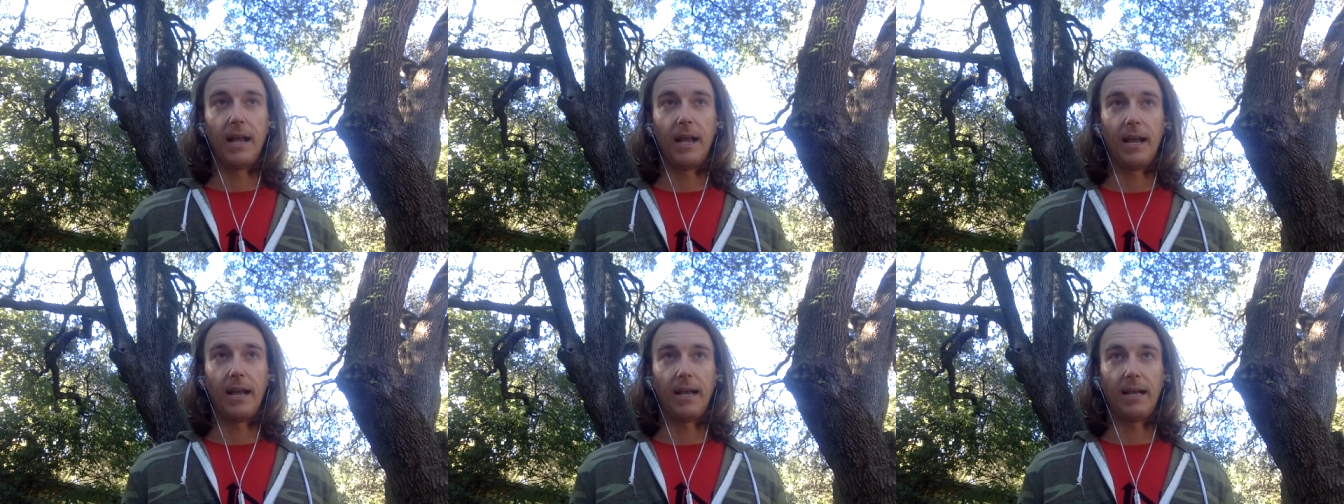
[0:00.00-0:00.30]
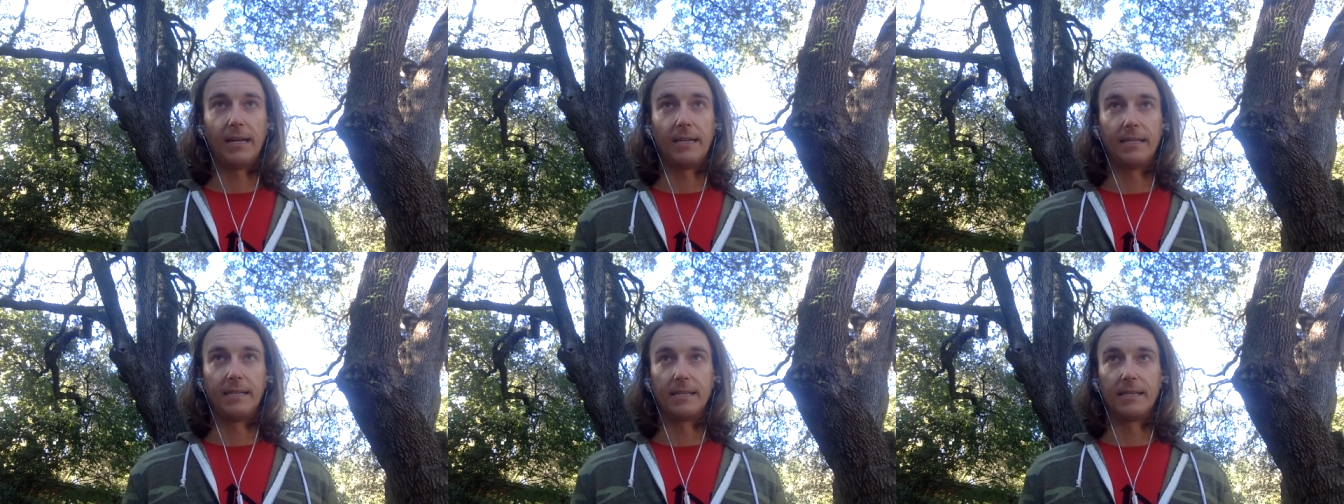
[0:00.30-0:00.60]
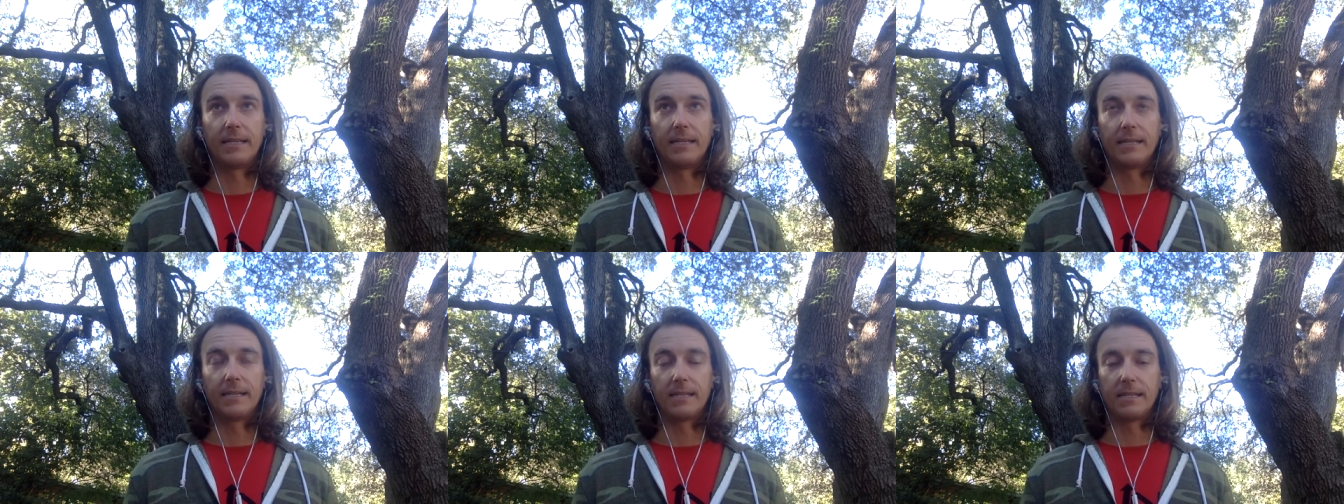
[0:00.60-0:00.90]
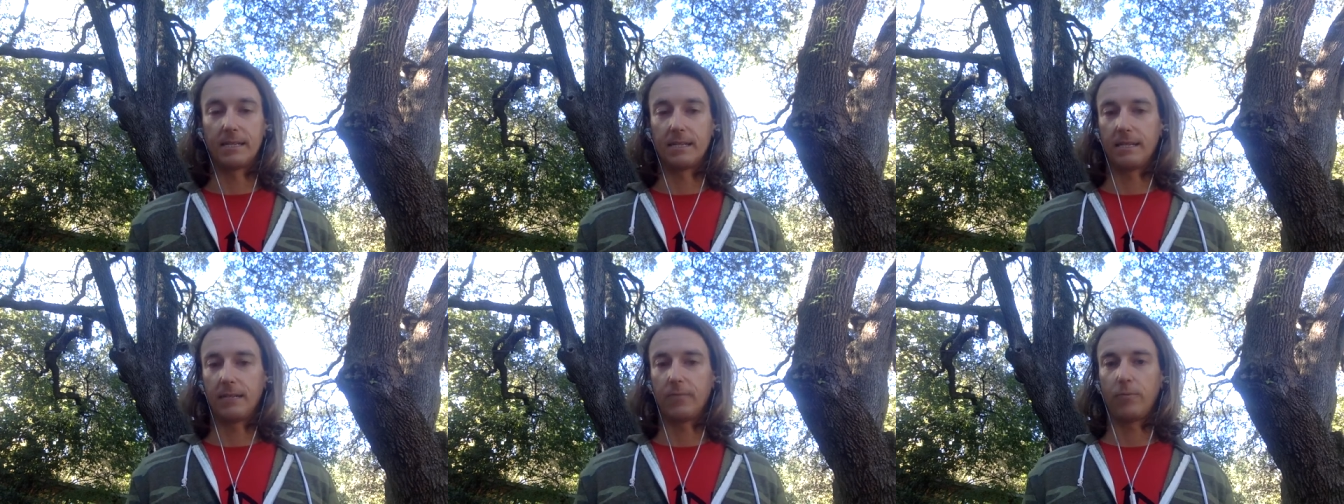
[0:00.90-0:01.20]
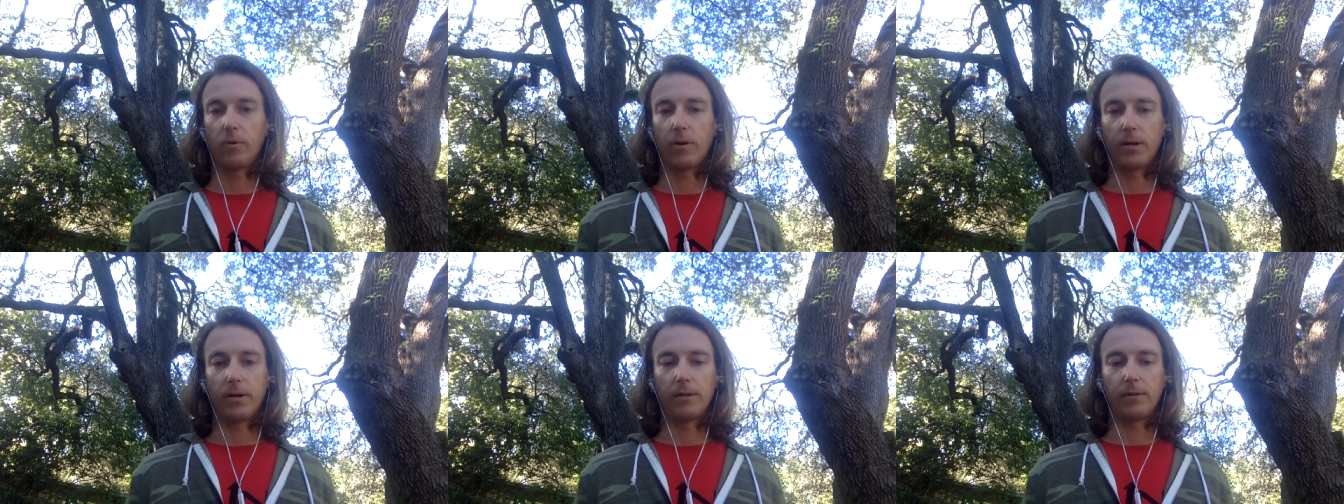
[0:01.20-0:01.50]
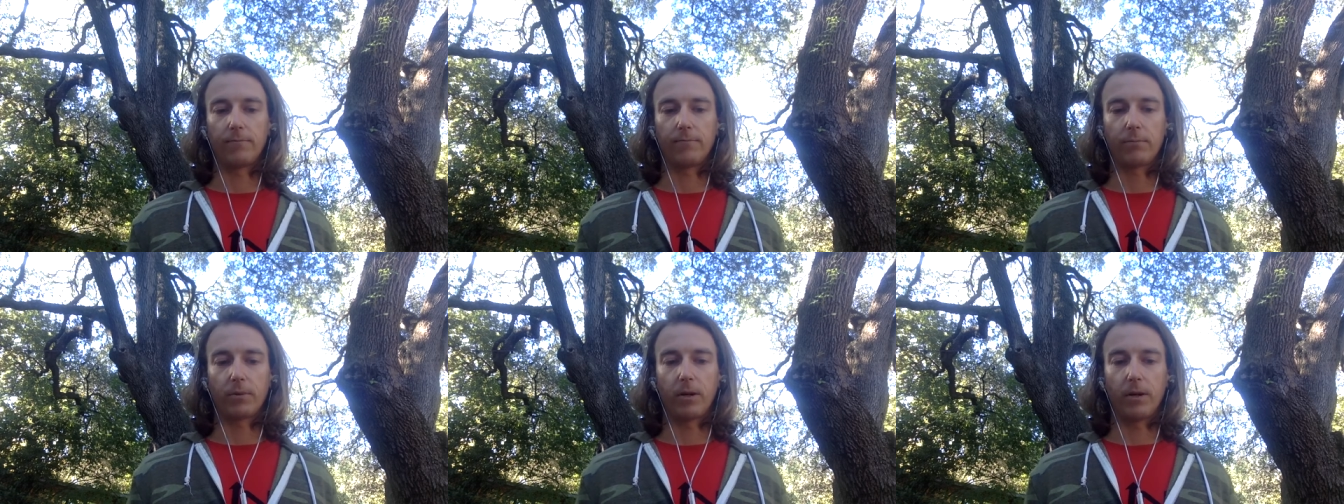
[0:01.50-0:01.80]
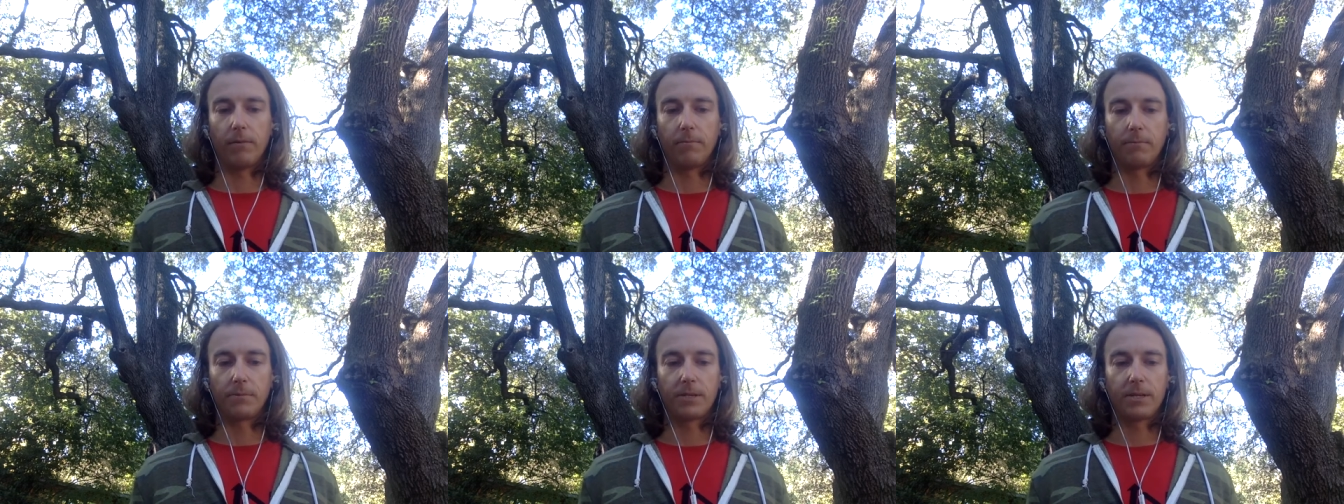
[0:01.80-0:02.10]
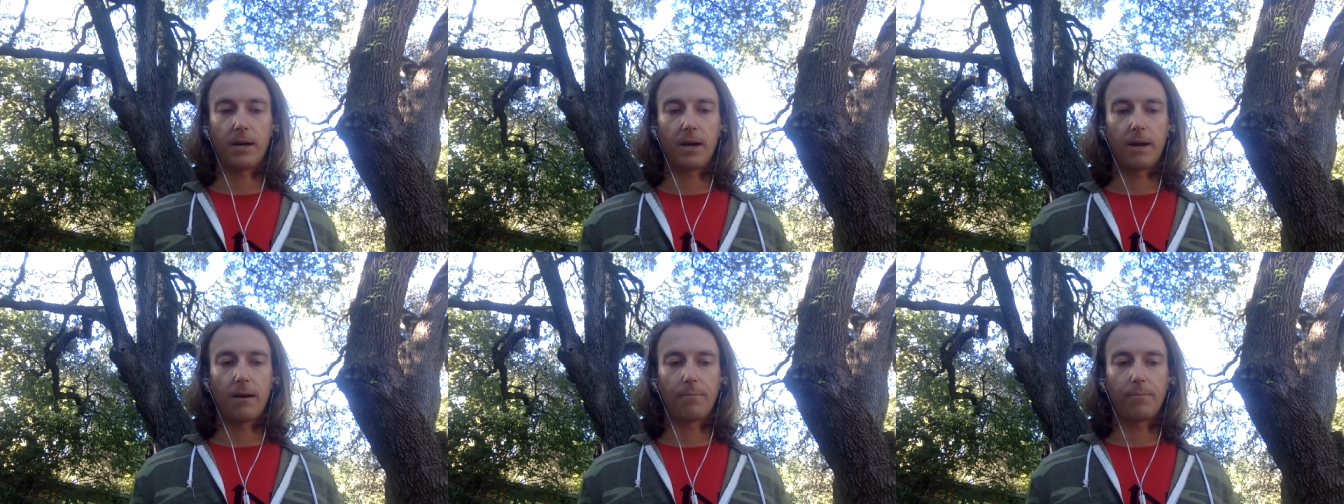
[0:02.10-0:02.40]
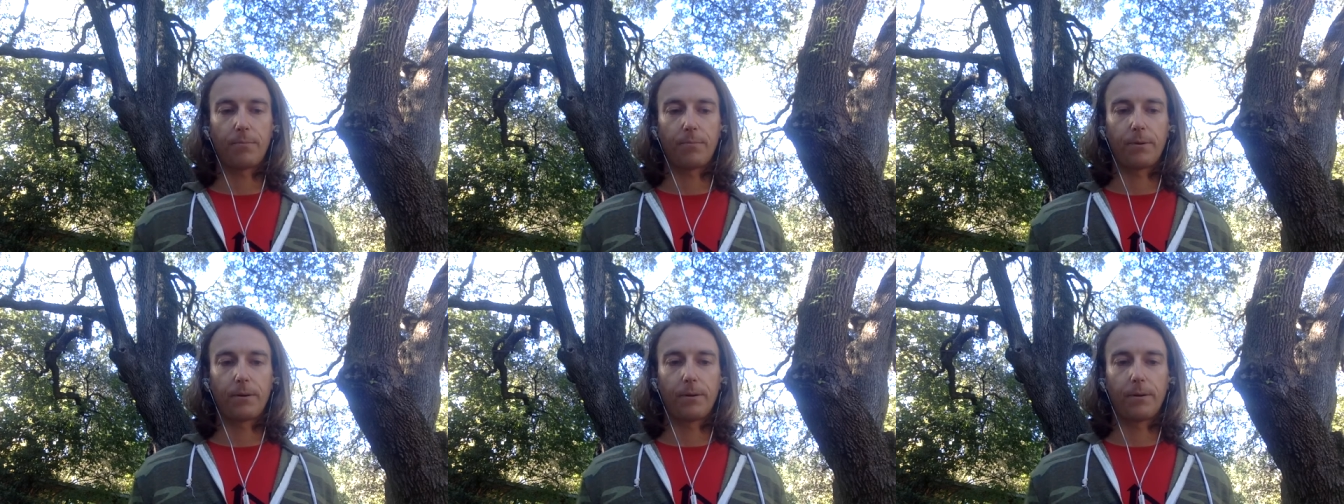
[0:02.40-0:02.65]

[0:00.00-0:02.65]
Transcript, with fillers: and see what comes up